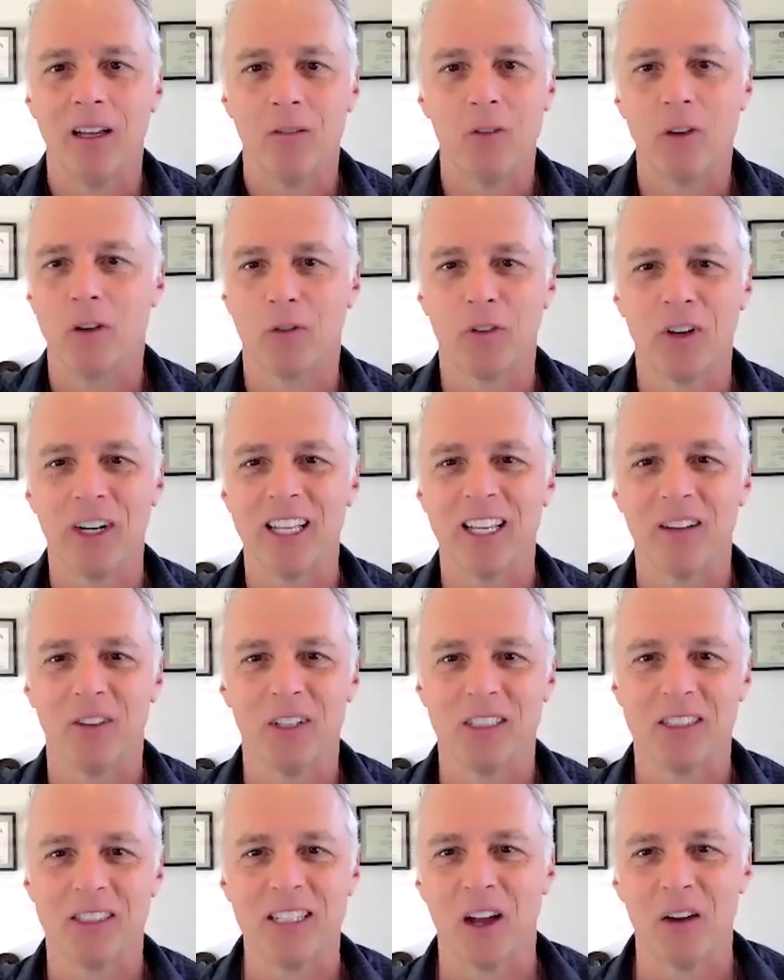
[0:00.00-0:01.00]
Feel free to give
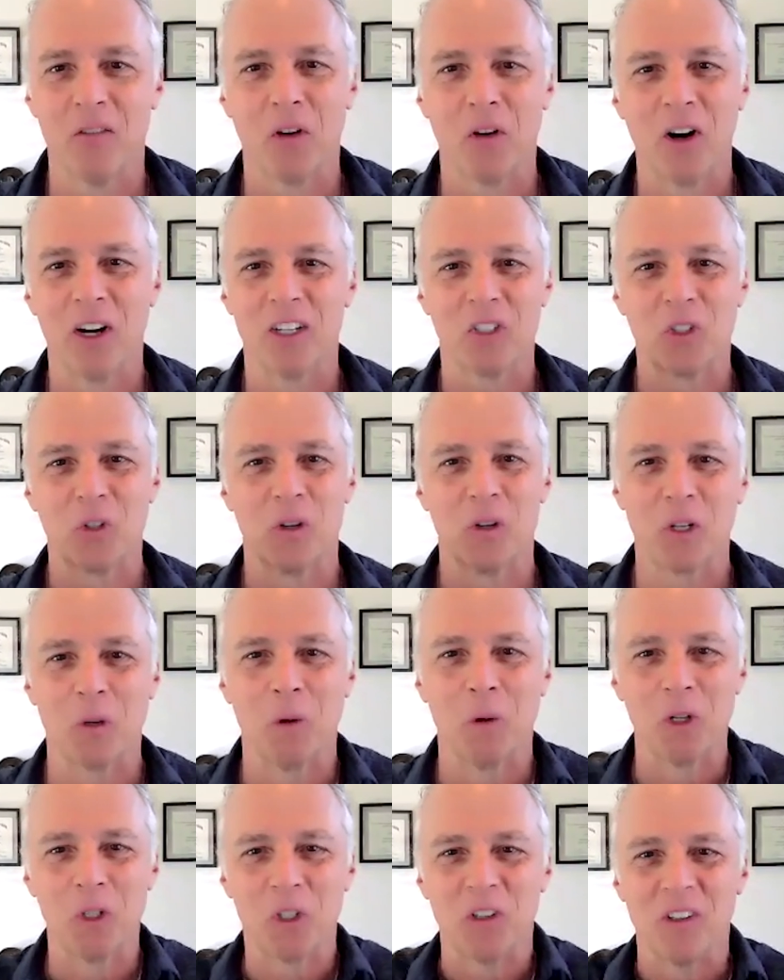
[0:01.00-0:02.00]
us the unvarnished sort of
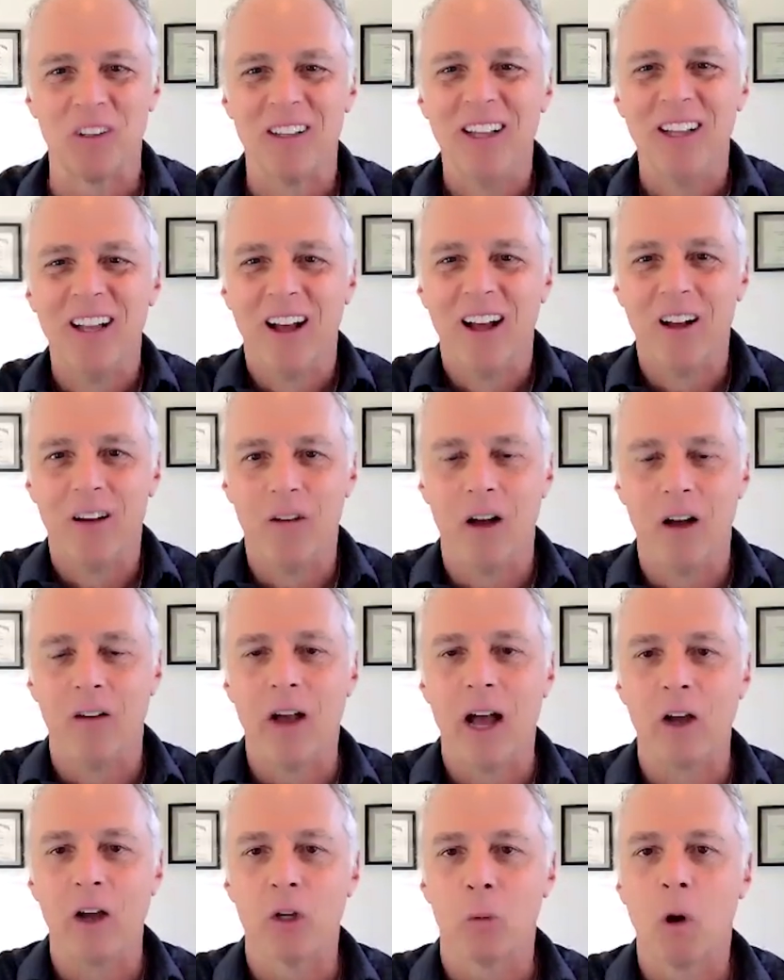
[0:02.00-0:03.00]
commercial
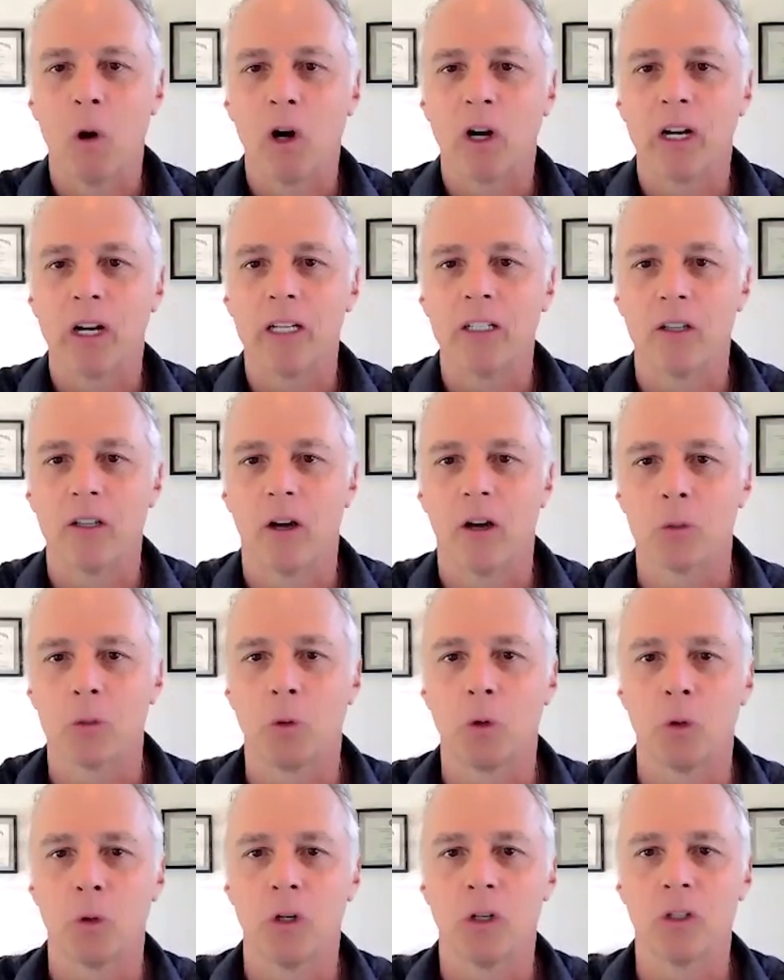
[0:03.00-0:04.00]
of how you're marketing to
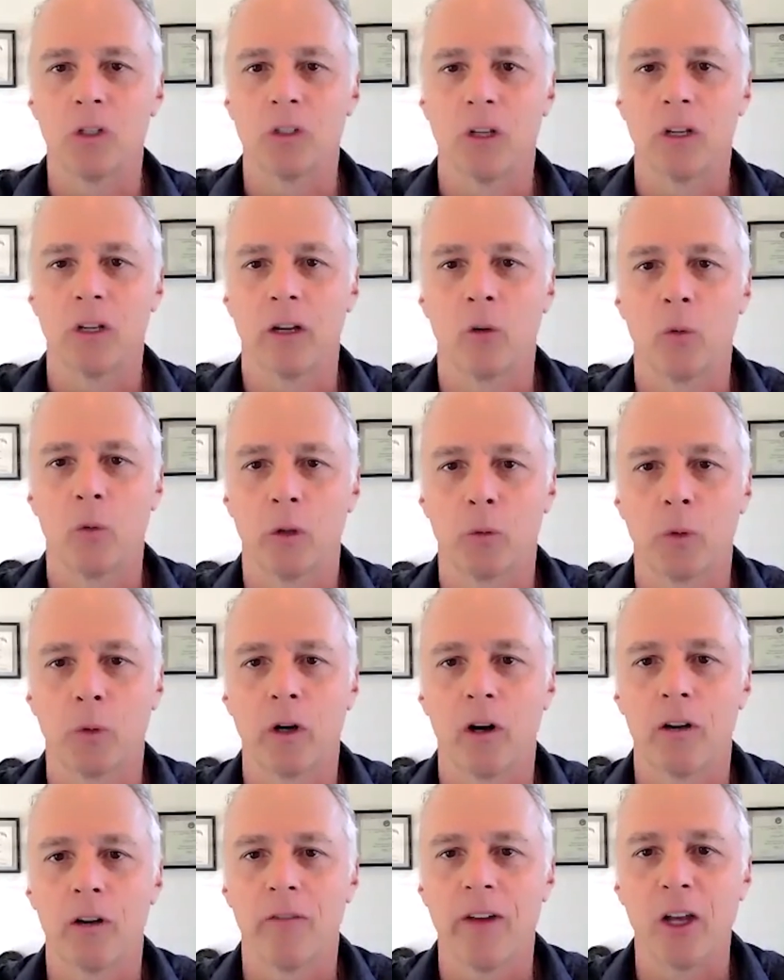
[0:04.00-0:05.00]
entrepreneurs with
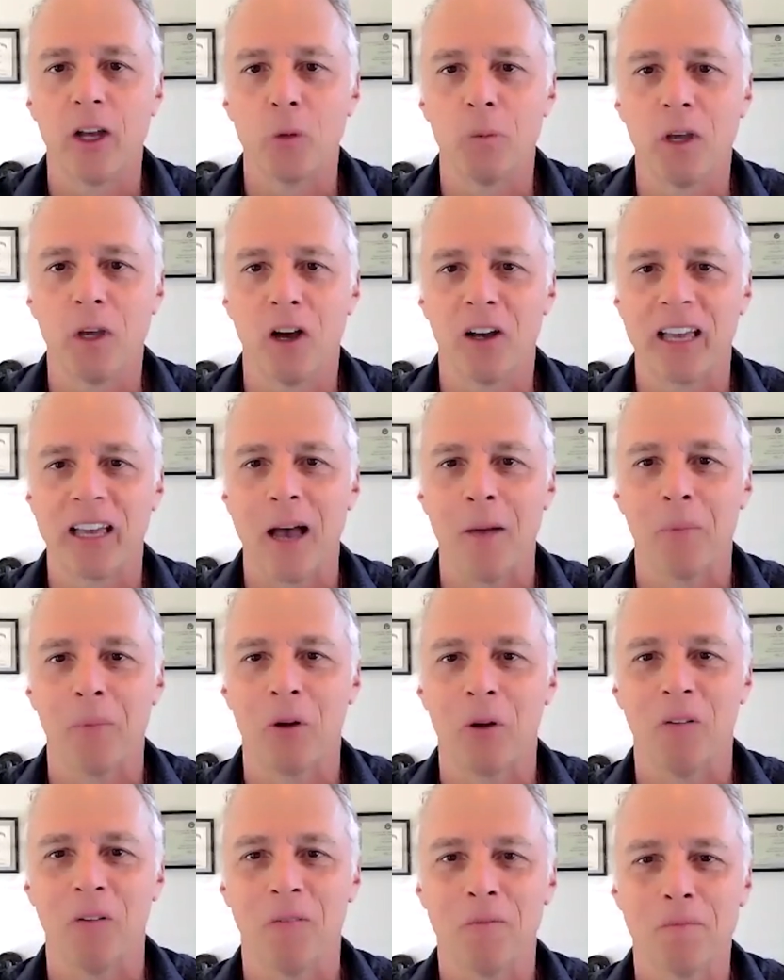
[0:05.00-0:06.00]
regard to value beyond
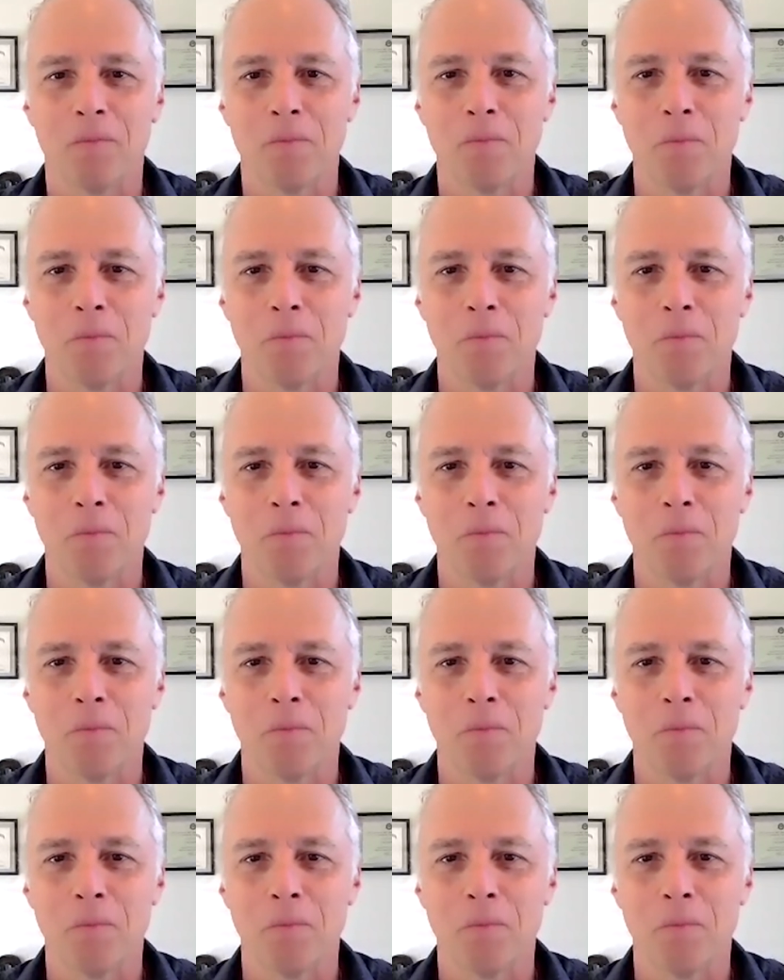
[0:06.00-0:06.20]
capital.